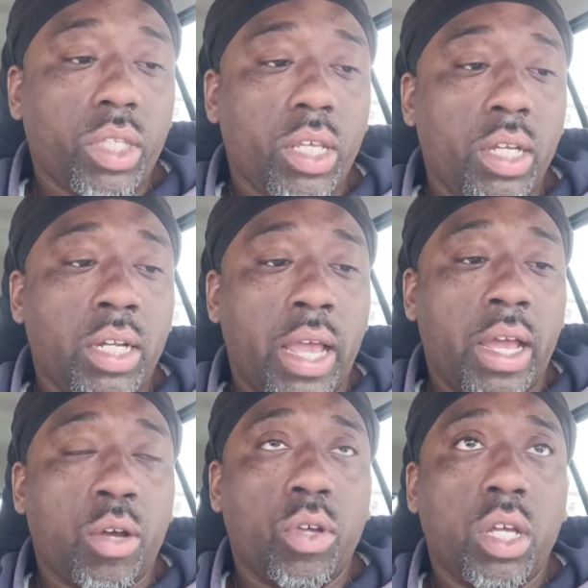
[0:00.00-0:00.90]

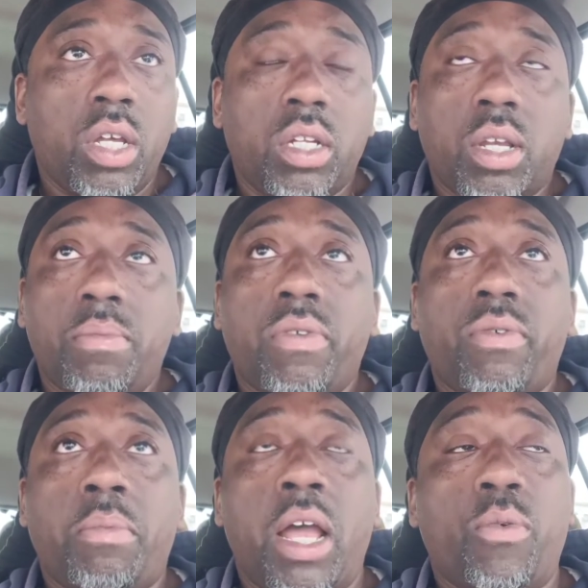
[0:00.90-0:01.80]
Now, coming off a
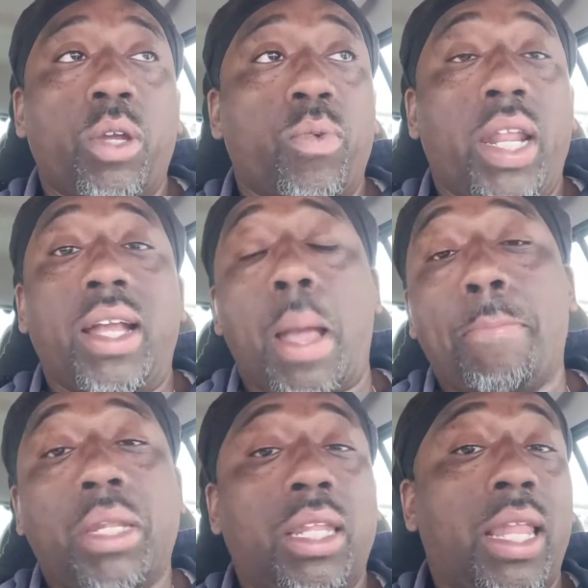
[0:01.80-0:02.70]
bye week where they got
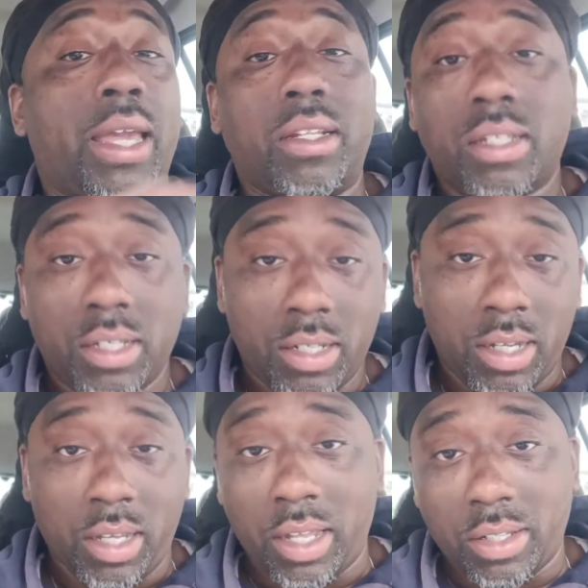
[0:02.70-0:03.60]
blanked
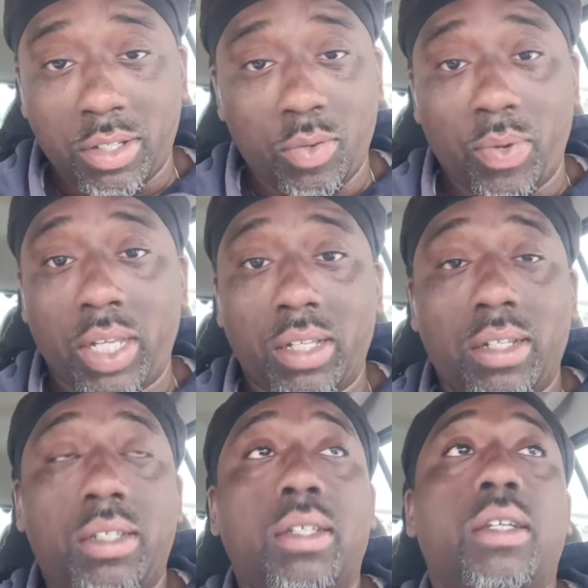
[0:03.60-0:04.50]
against New England.
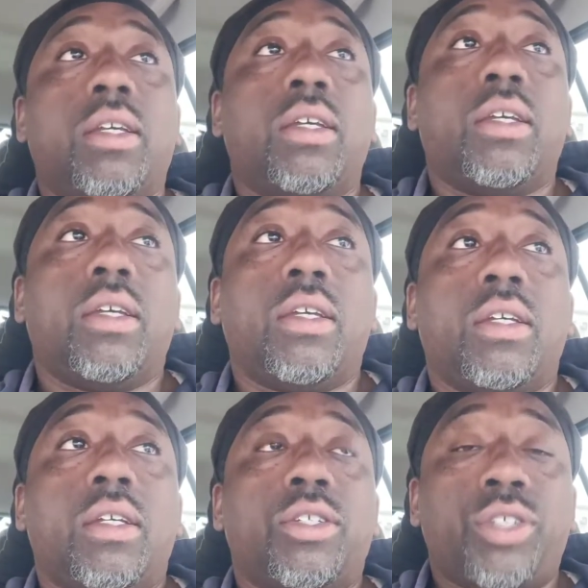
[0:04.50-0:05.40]

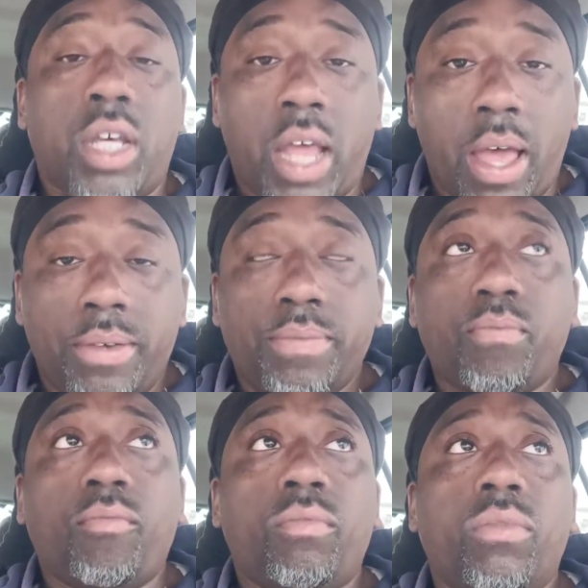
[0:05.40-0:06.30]
Shut out.
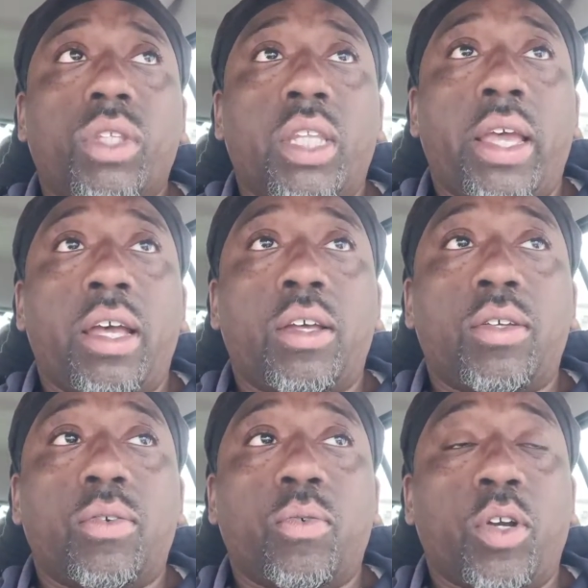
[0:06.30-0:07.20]
Now,
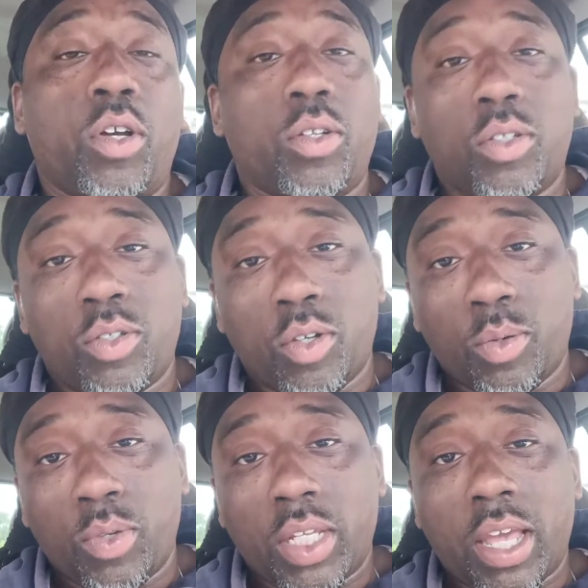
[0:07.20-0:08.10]
we all know the story
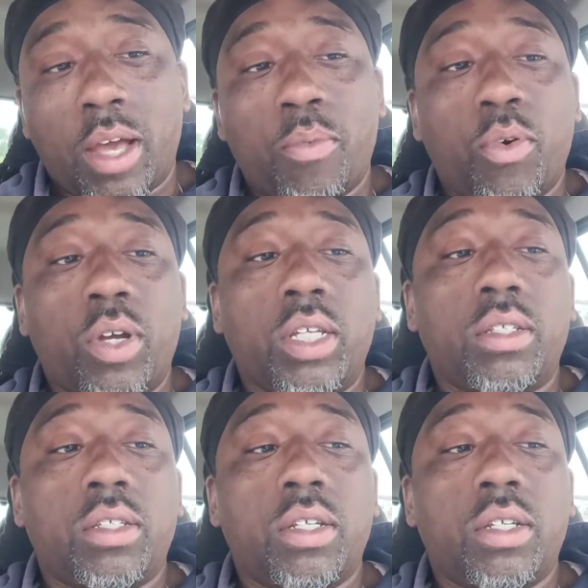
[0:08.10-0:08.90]
with the Cowboys.